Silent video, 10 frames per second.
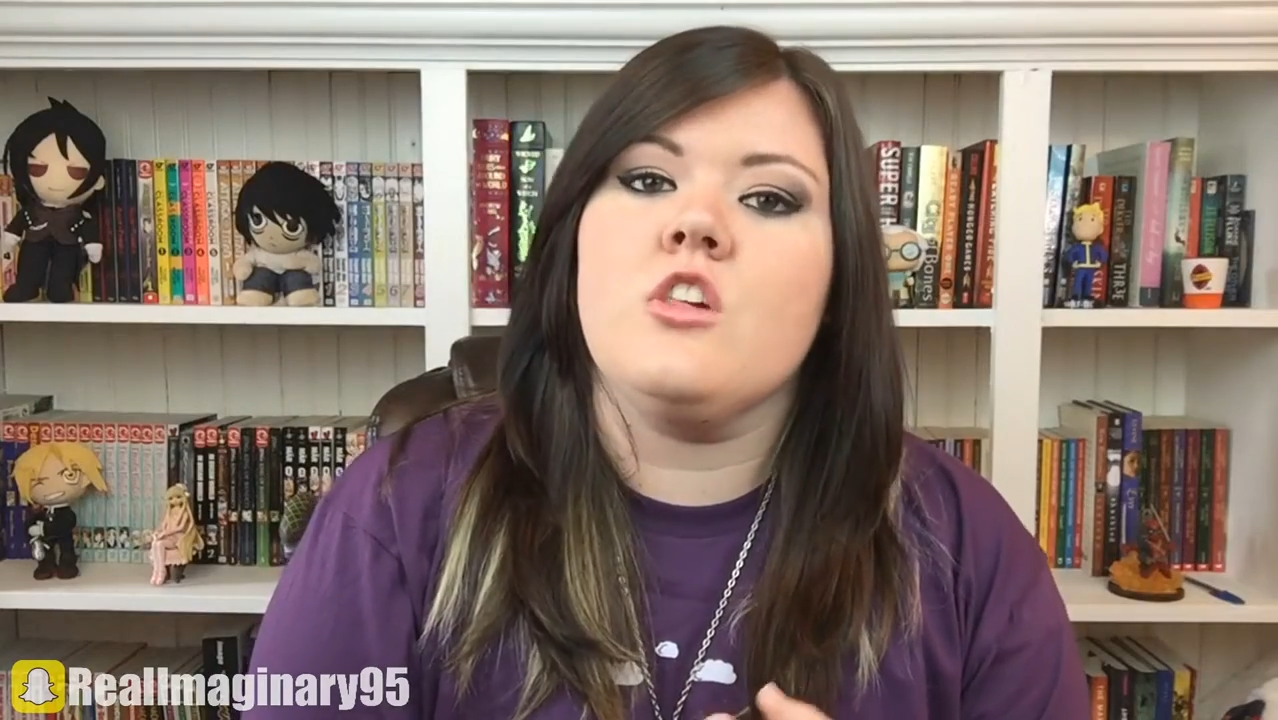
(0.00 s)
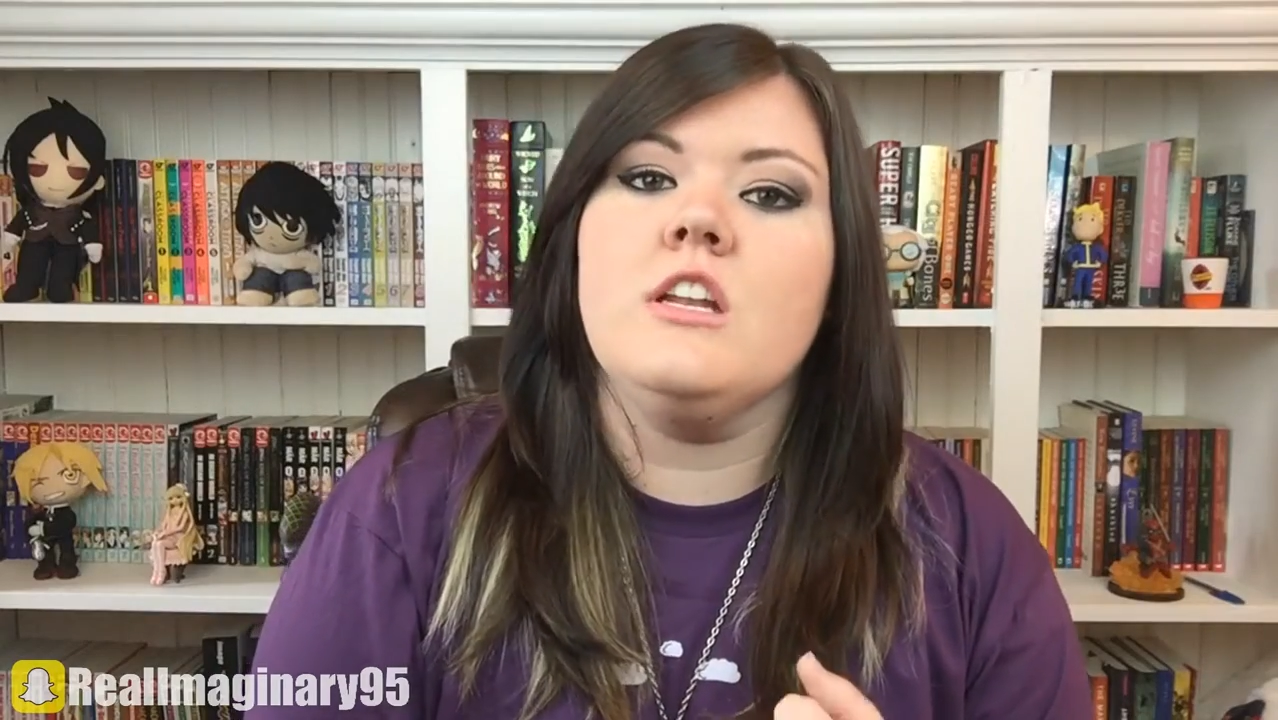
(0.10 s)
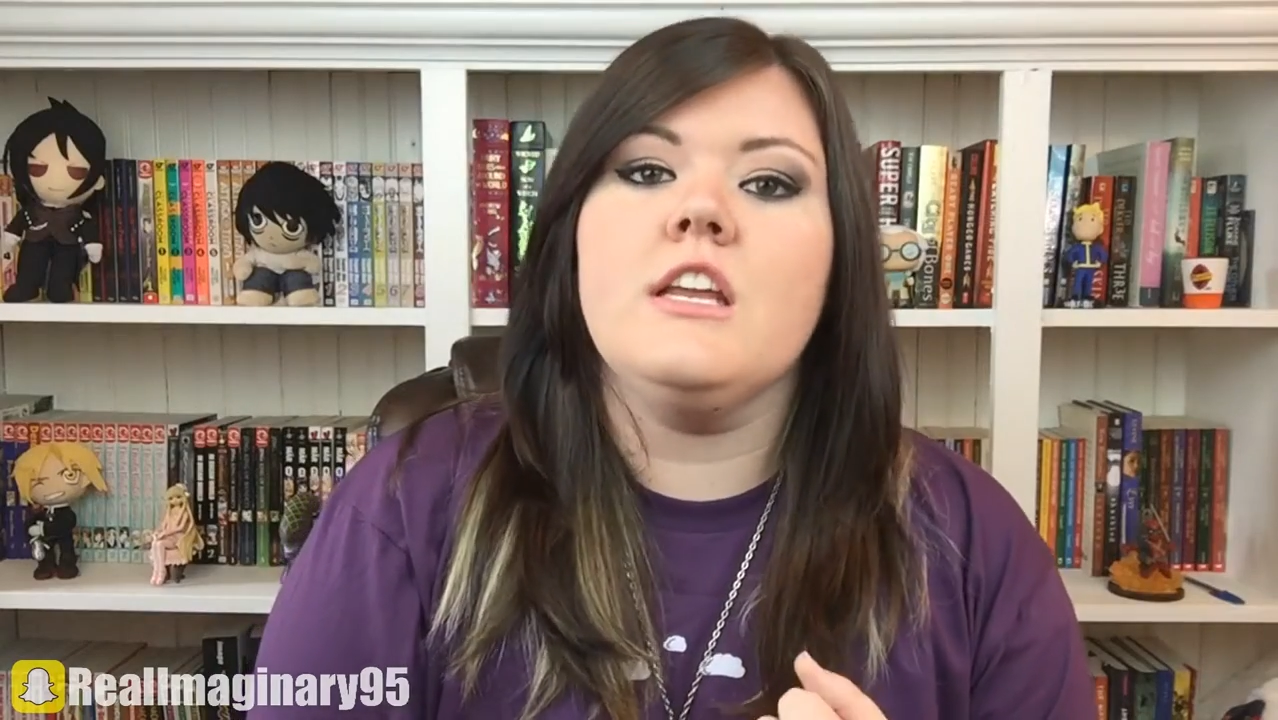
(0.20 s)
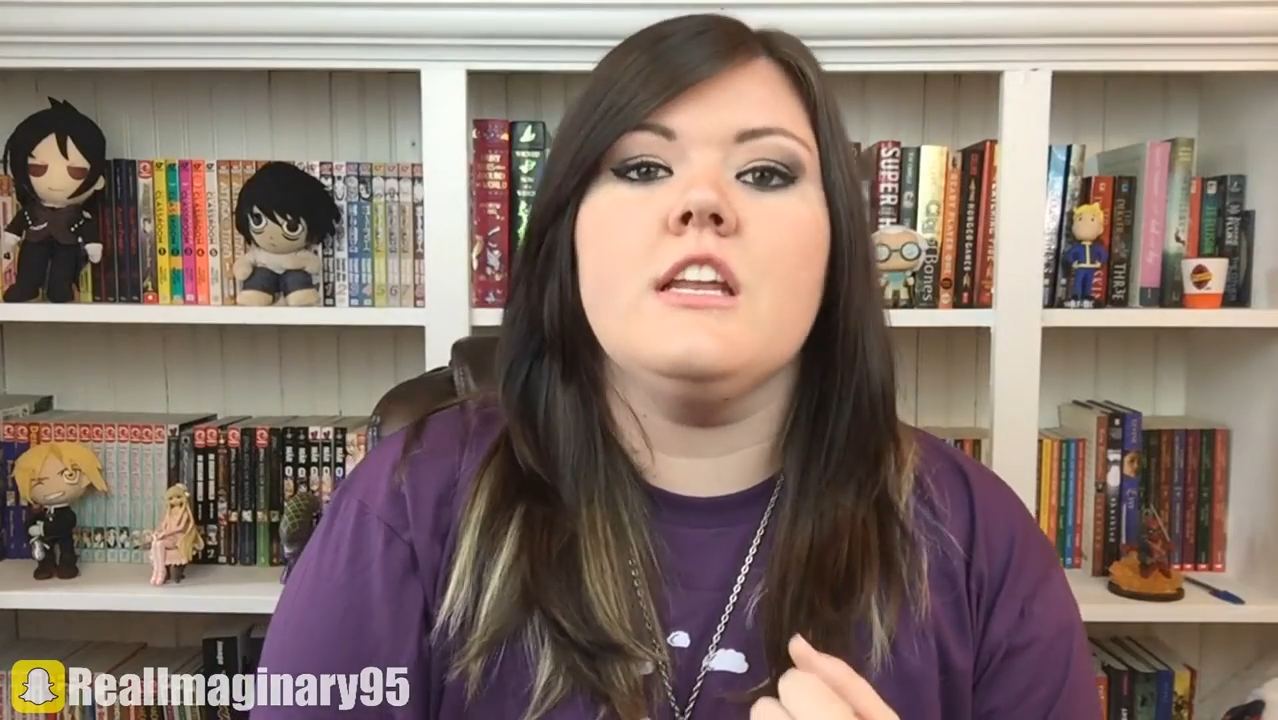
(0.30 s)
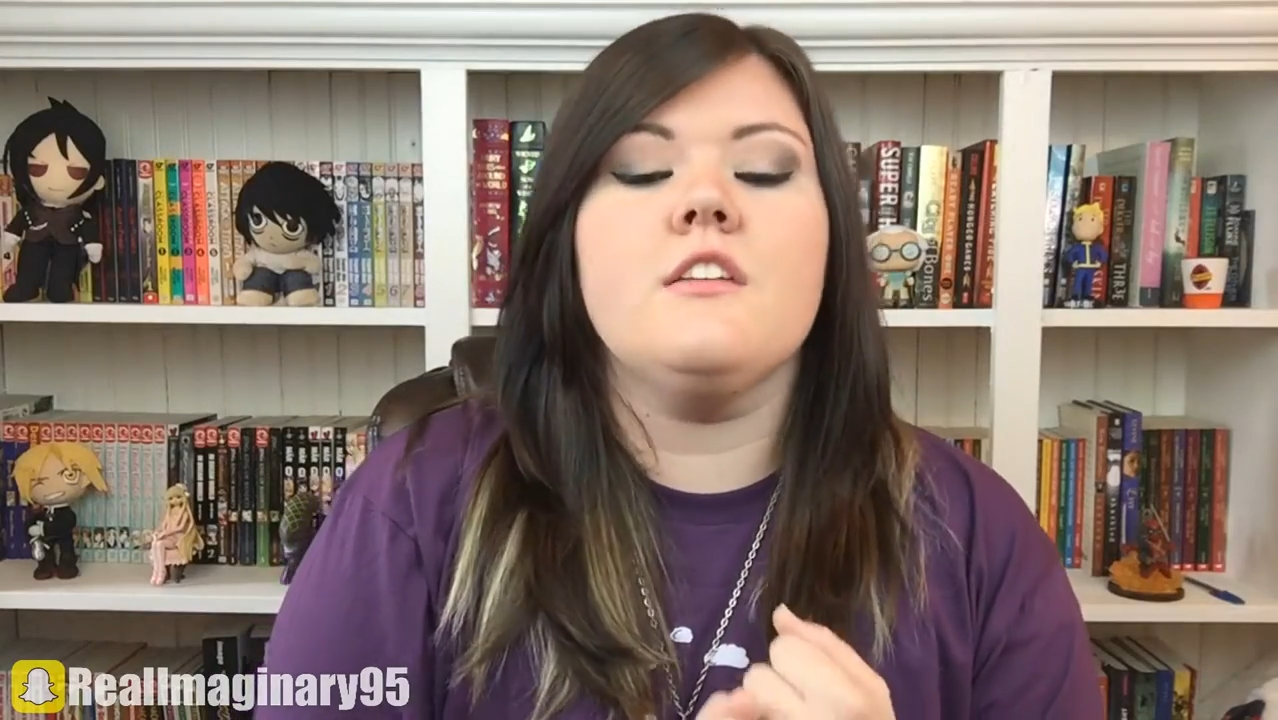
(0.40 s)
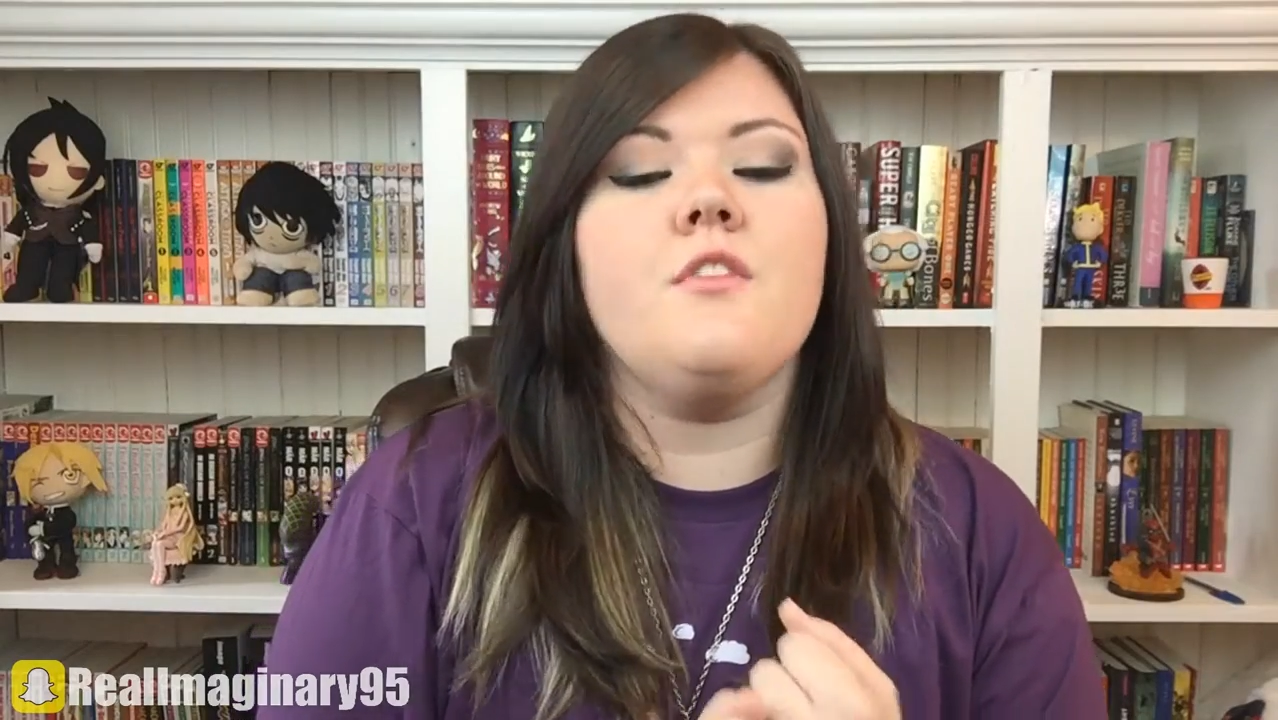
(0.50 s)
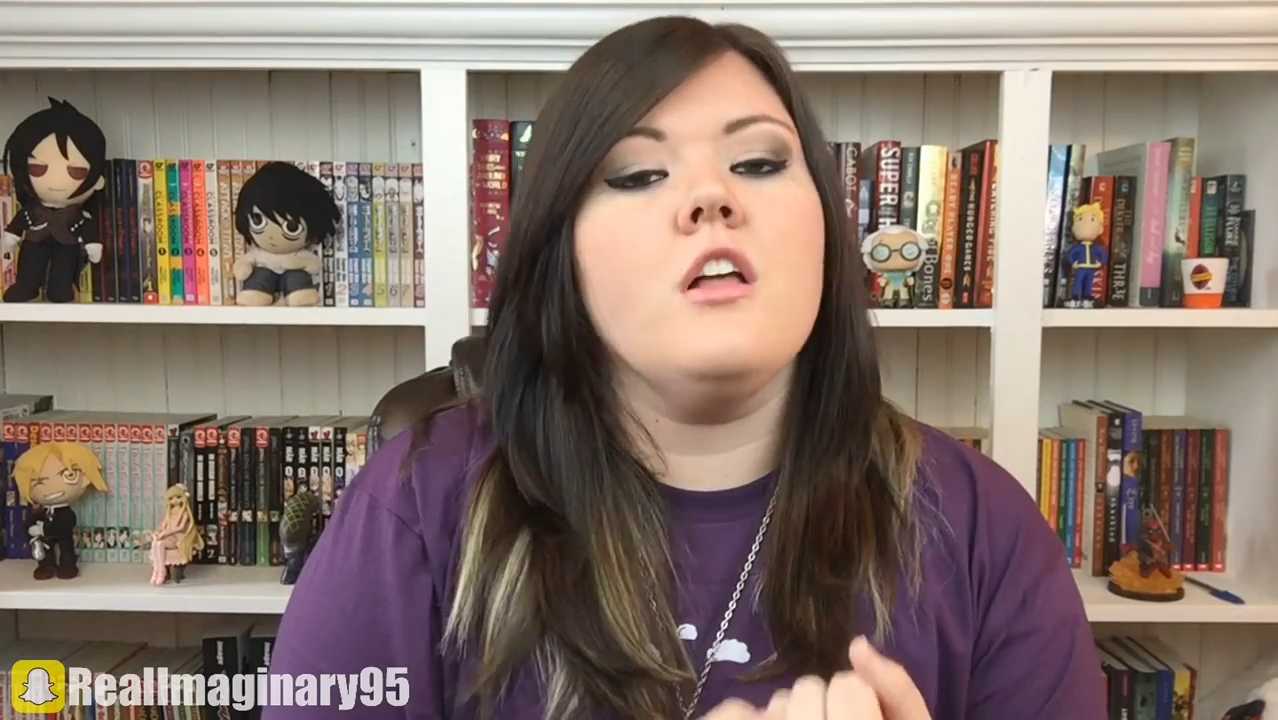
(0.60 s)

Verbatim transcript: she needed